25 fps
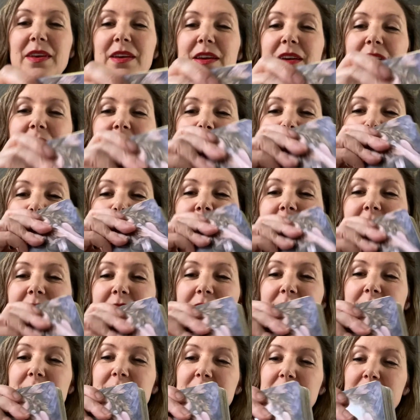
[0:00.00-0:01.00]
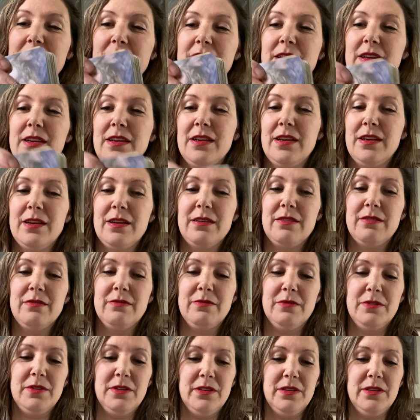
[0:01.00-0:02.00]
and
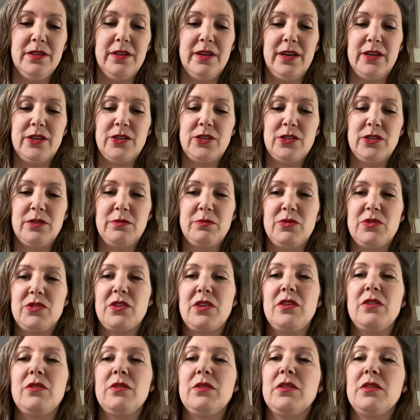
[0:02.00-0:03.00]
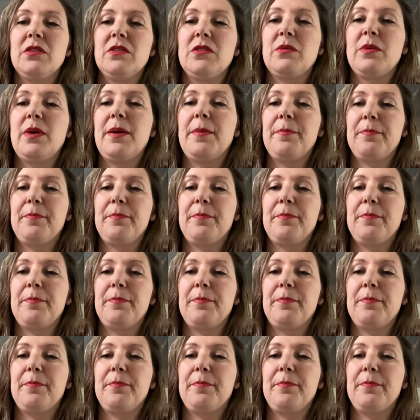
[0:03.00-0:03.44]
well, actually I'm just gonna do it this way.